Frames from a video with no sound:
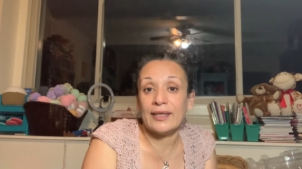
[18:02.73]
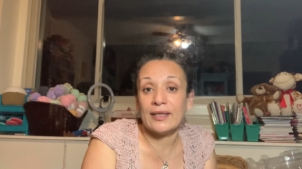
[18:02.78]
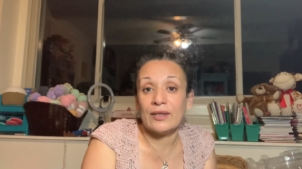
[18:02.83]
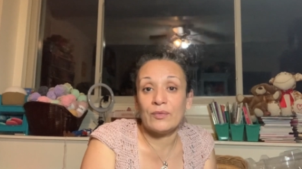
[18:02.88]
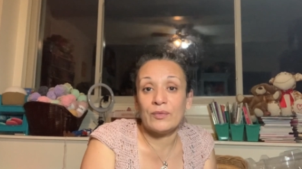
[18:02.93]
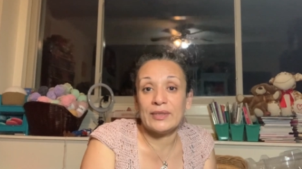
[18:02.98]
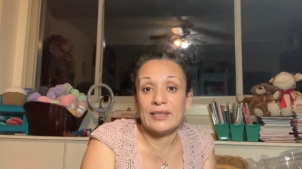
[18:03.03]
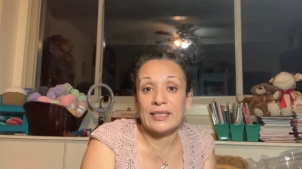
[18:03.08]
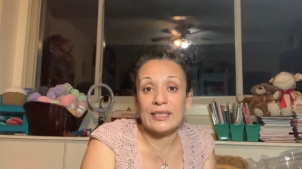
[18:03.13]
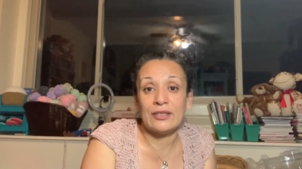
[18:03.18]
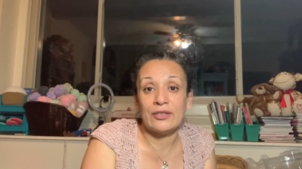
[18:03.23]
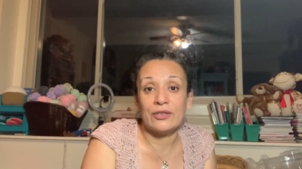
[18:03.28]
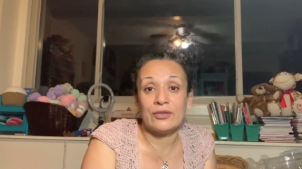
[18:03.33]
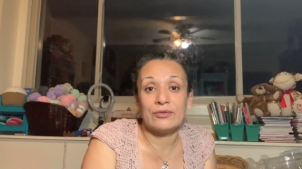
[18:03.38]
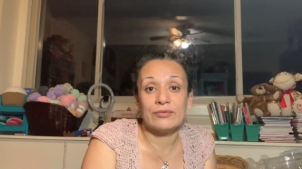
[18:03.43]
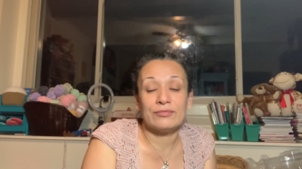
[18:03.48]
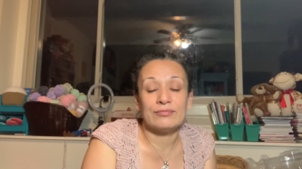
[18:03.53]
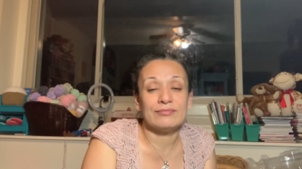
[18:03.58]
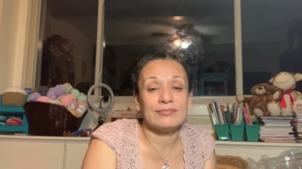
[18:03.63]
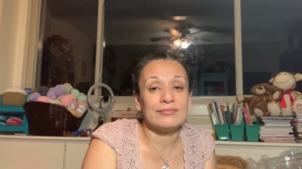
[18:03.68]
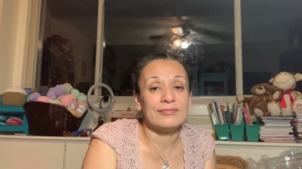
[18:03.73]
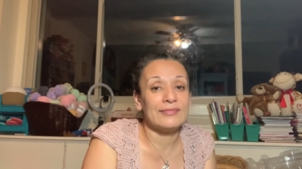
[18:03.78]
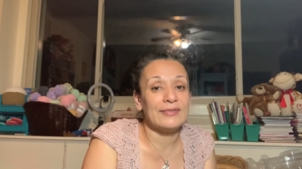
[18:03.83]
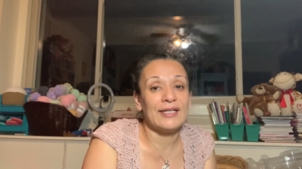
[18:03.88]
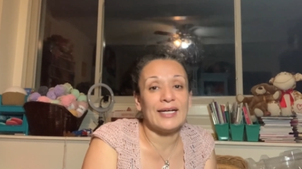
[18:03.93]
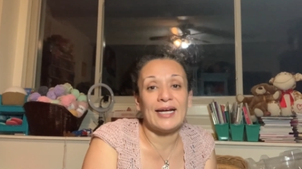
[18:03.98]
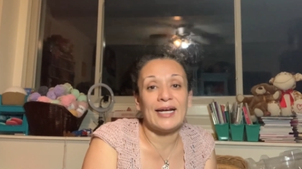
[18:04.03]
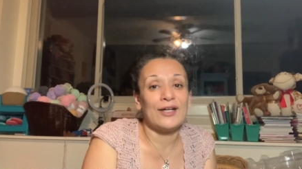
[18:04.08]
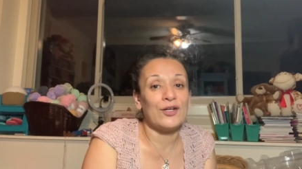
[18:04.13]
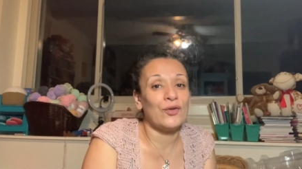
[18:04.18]
and what they don't.
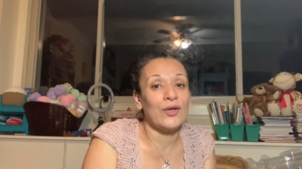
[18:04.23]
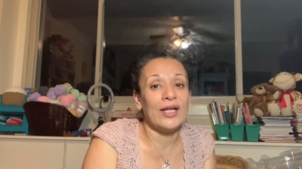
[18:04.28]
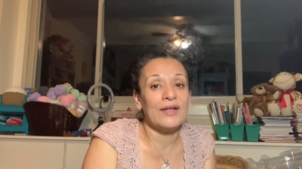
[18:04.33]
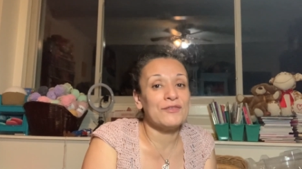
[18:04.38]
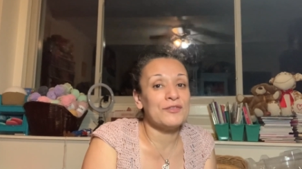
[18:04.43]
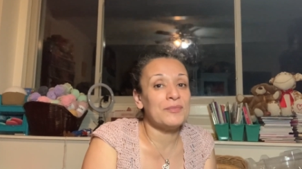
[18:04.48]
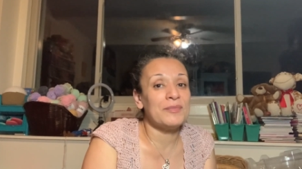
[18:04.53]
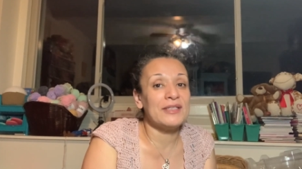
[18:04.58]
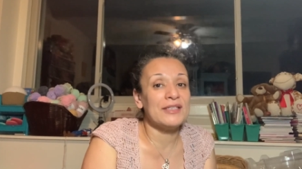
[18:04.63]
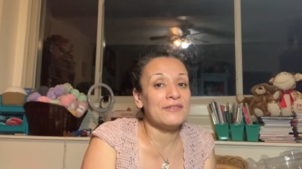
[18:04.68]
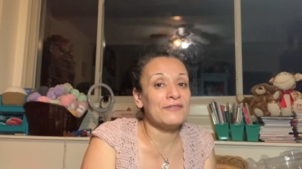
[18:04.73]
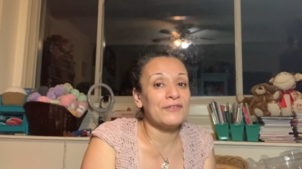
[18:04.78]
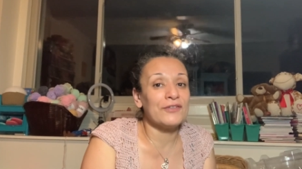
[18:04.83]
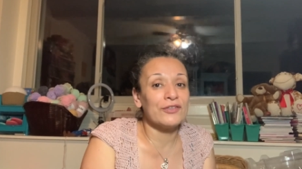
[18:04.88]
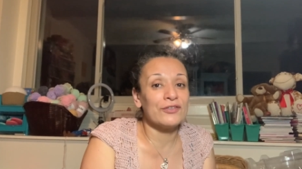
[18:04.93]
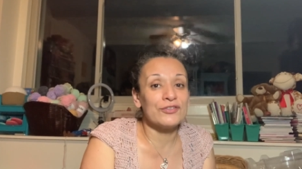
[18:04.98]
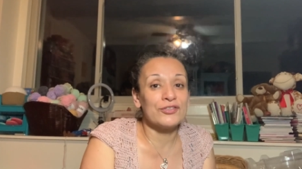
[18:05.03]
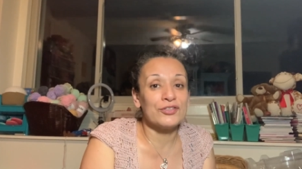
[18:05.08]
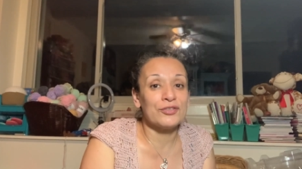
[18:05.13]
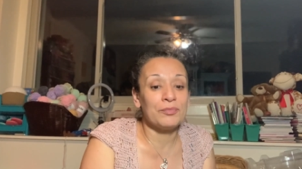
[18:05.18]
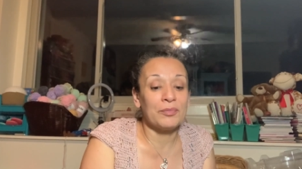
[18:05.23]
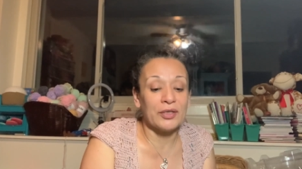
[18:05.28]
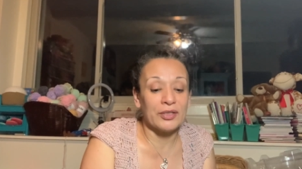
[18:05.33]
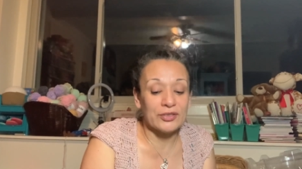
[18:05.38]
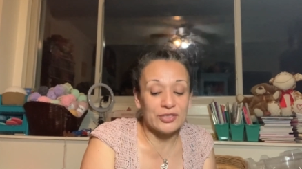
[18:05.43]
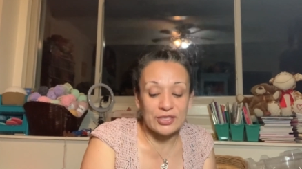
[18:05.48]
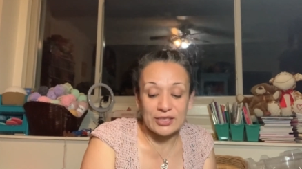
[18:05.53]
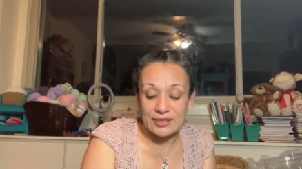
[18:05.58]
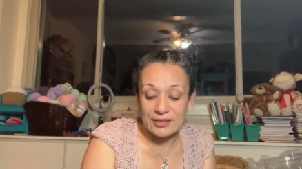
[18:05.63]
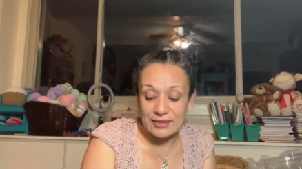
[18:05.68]
I don't have to be the first to
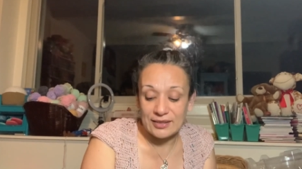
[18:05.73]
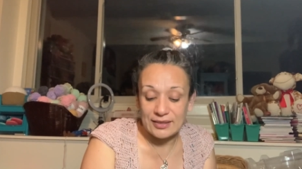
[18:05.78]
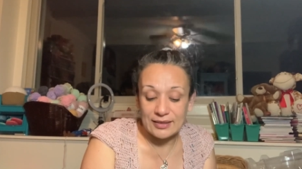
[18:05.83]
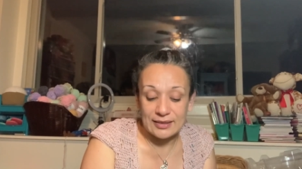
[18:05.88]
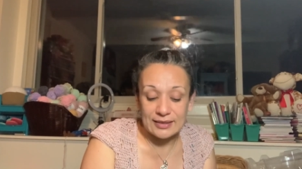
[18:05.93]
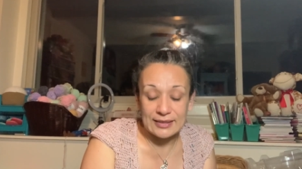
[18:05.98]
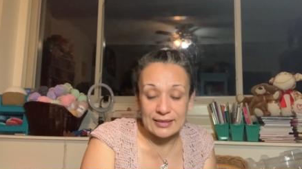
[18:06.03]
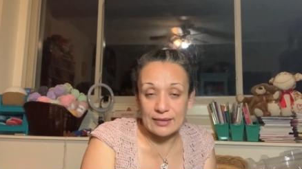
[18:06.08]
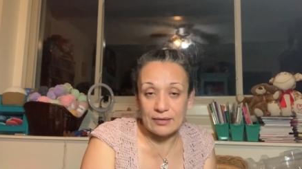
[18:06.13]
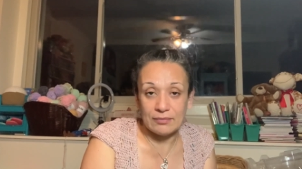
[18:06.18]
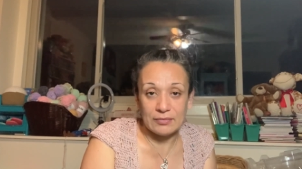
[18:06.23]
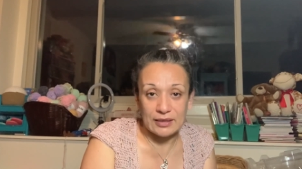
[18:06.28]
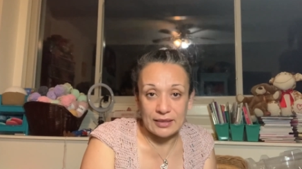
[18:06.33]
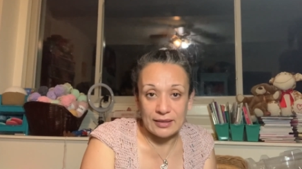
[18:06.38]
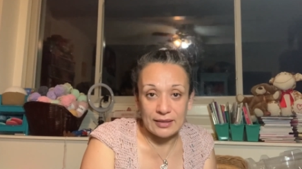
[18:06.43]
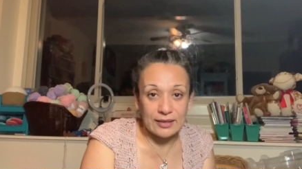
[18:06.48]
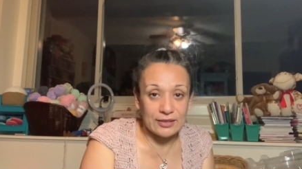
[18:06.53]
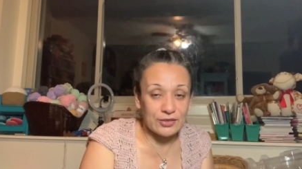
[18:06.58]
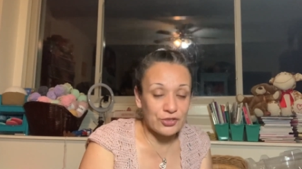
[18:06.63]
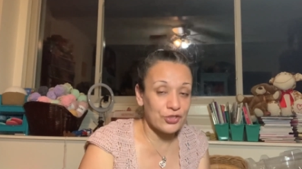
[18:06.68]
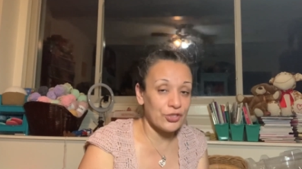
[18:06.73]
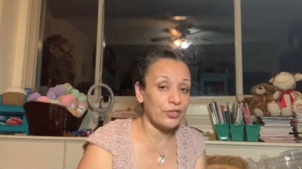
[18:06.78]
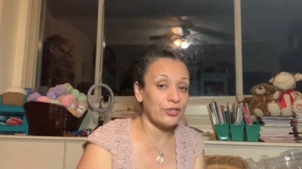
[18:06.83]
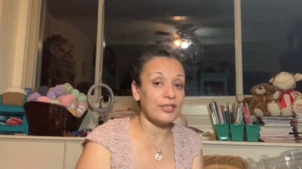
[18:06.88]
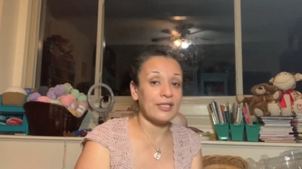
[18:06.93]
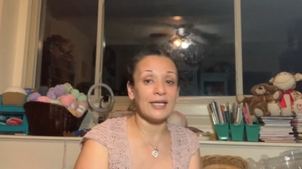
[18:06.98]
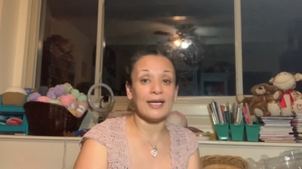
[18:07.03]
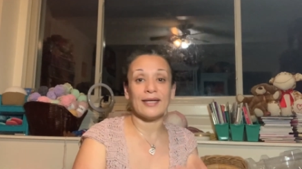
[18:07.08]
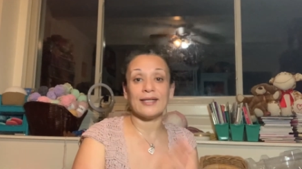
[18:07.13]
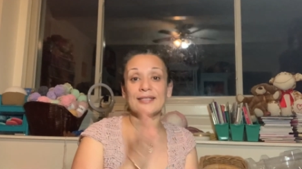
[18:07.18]
purchase something and show you
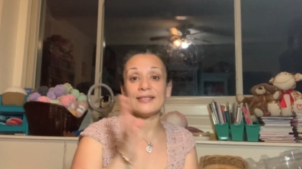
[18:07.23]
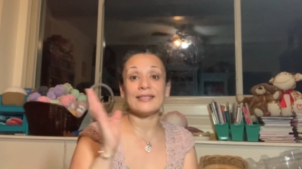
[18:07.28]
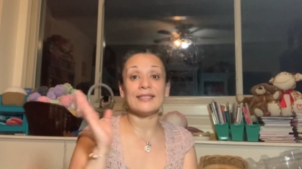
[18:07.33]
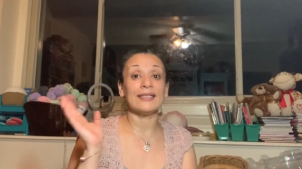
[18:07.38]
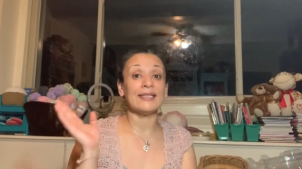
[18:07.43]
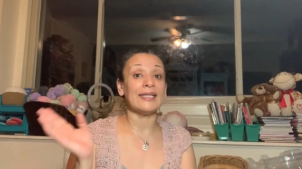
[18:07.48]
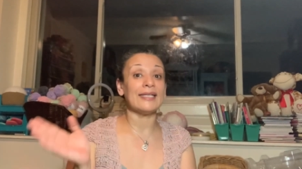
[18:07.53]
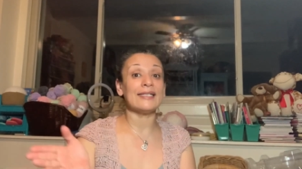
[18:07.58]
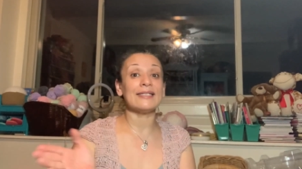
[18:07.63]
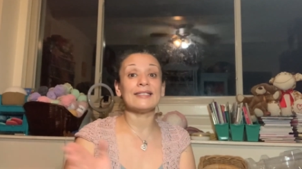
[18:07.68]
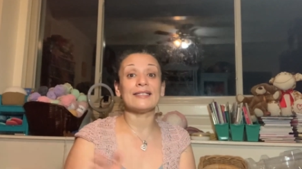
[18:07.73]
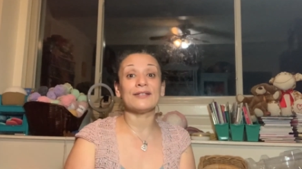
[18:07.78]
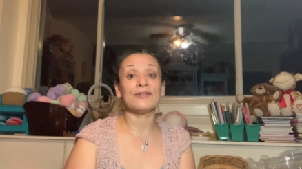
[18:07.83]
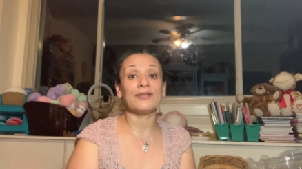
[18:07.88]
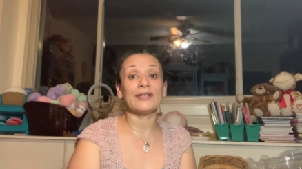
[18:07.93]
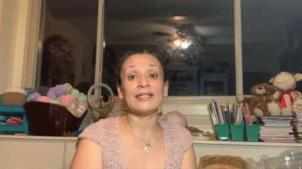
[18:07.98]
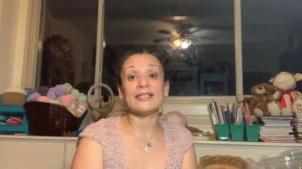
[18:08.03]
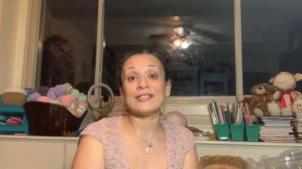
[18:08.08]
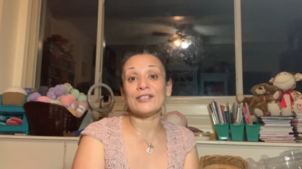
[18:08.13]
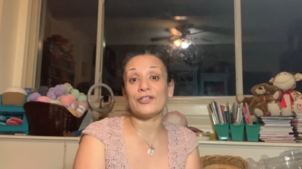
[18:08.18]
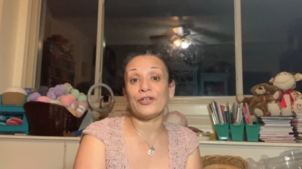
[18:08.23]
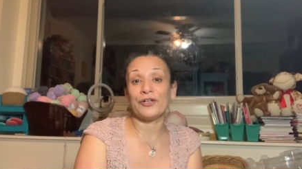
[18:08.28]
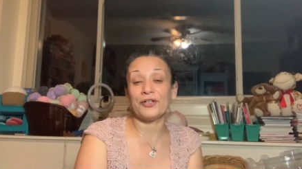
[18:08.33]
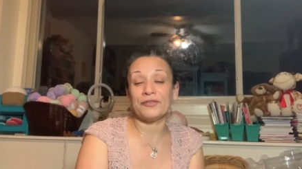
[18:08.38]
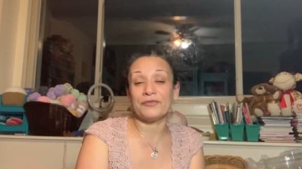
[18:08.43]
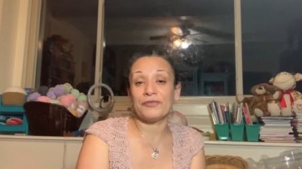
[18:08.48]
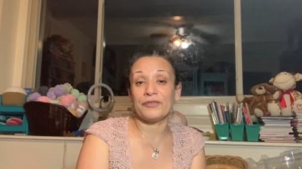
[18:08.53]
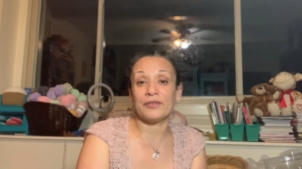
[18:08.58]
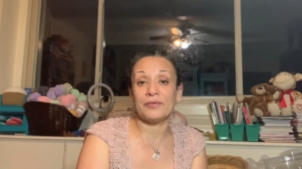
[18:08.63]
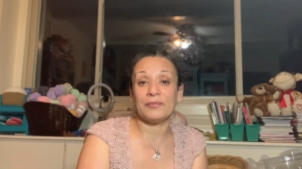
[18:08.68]
guys the latest and greatest yarn
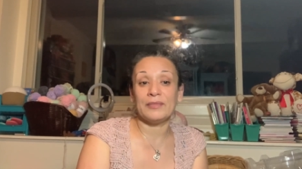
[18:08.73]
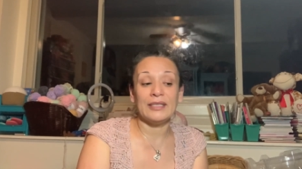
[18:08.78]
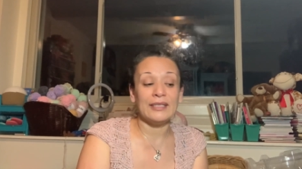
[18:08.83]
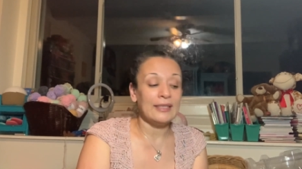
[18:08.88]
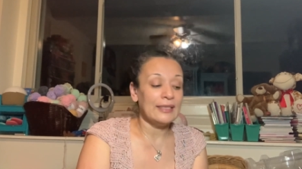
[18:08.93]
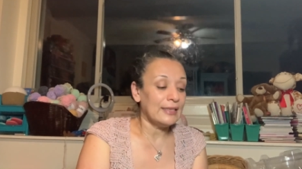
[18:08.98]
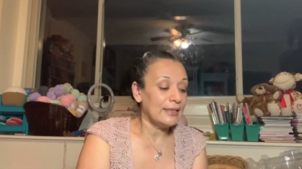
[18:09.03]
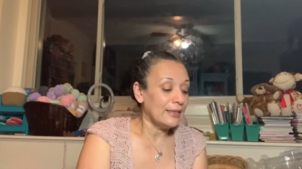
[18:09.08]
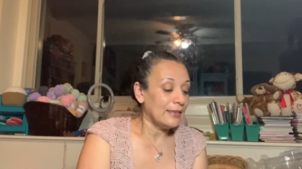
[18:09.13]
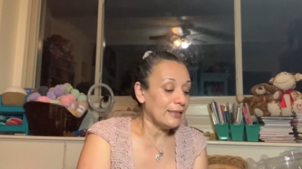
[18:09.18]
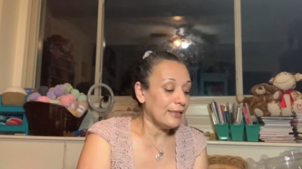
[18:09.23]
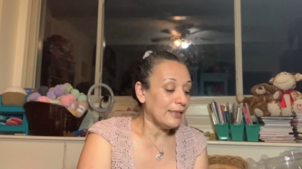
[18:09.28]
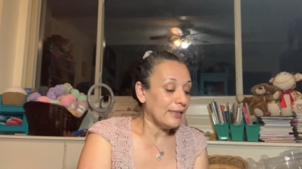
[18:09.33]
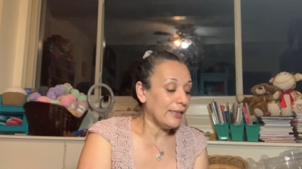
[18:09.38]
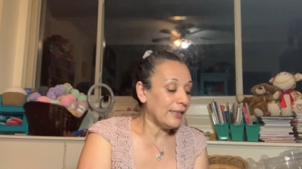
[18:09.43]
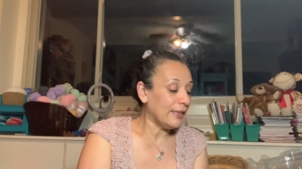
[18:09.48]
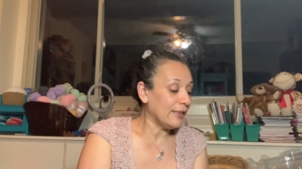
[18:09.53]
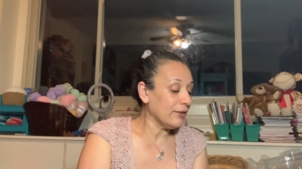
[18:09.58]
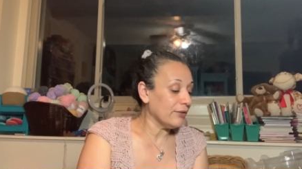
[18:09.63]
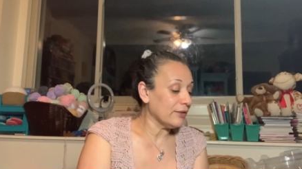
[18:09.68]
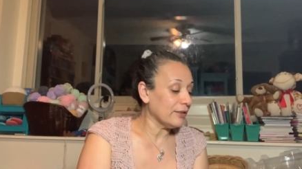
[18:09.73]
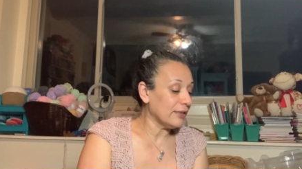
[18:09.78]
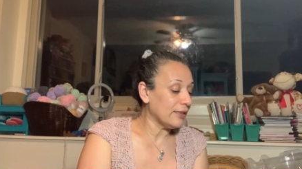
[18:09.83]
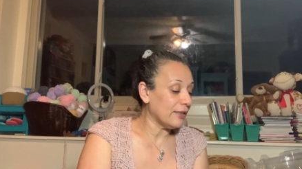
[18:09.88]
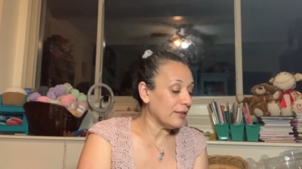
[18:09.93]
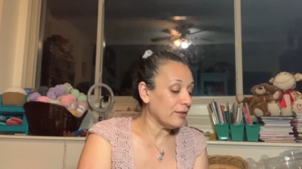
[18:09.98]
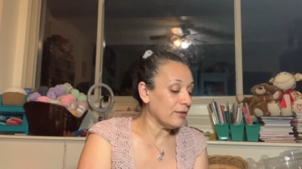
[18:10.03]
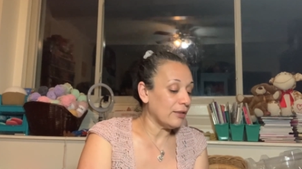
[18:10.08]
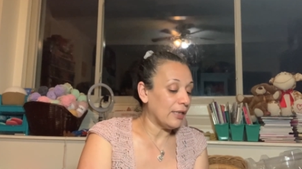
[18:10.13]
from here and there.